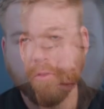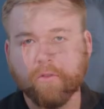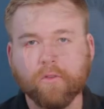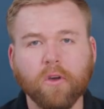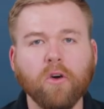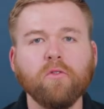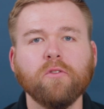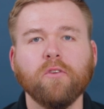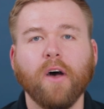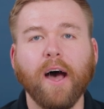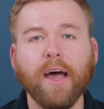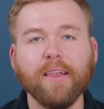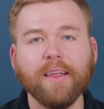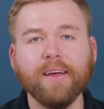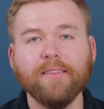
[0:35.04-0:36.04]
So to
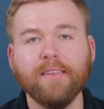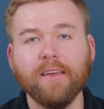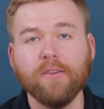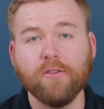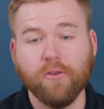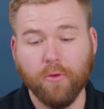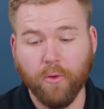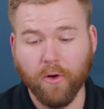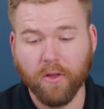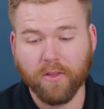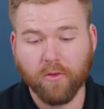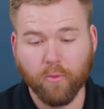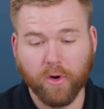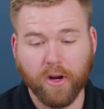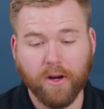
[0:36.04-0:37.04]
highlight these
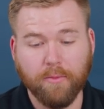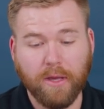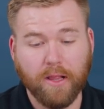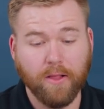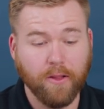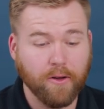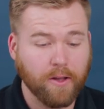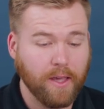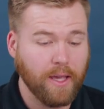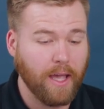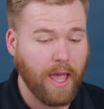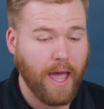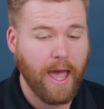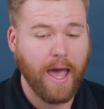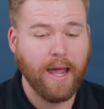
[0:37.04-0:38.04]
tools, we're going to be
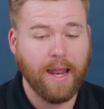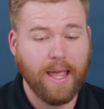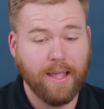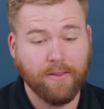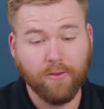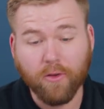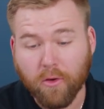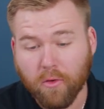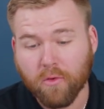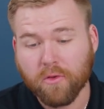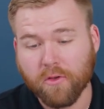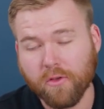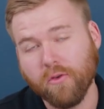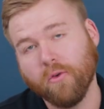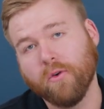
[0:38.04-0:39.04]
looking at a
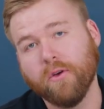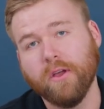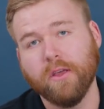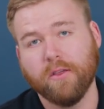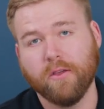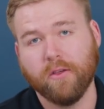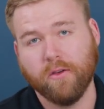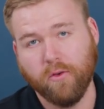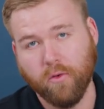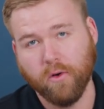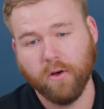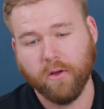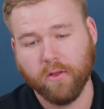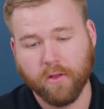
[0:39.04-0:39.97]
two-story school.